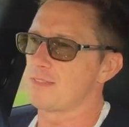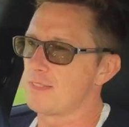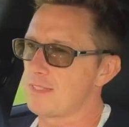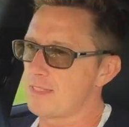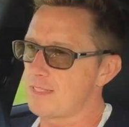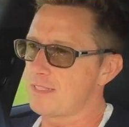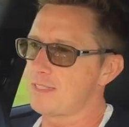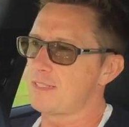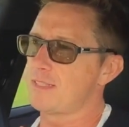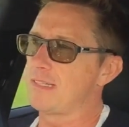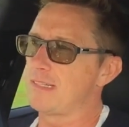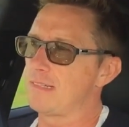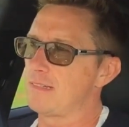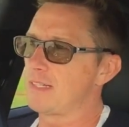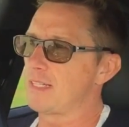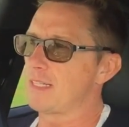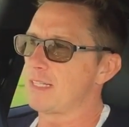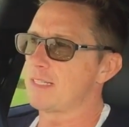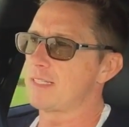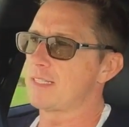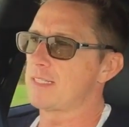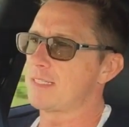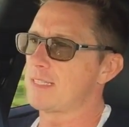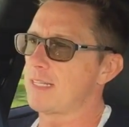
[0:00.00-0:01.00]
This steering
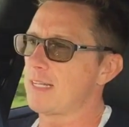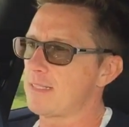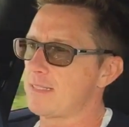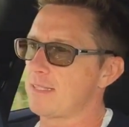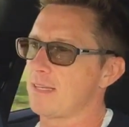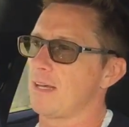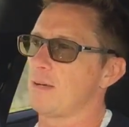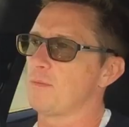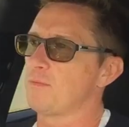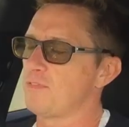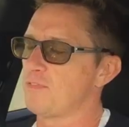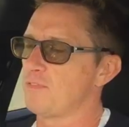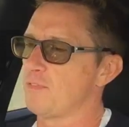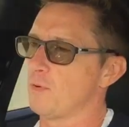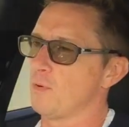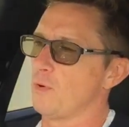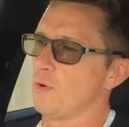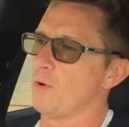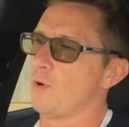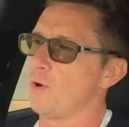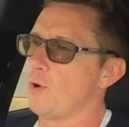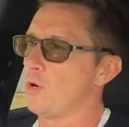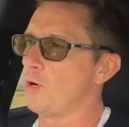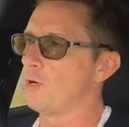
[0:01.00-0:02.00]
is set up
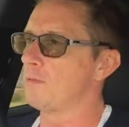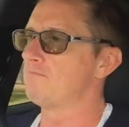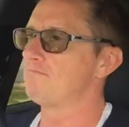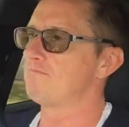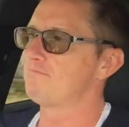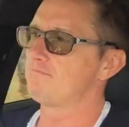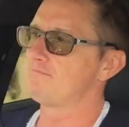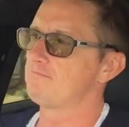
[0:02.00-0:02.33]
for